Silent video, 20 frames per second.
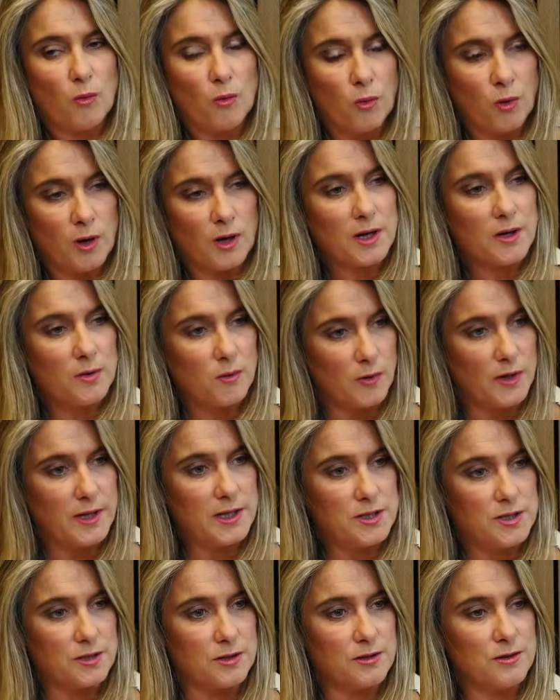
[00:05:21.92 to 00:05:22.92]
what can we
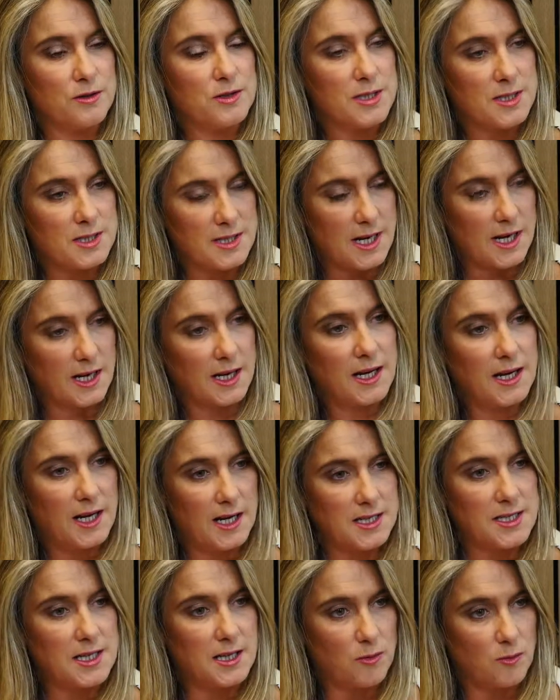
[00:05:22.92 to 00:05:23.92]
do to start
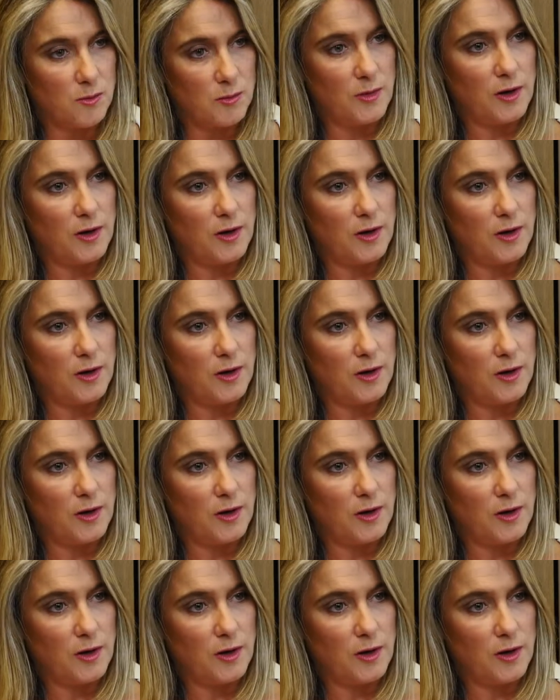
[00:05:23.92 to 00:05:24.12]
connecting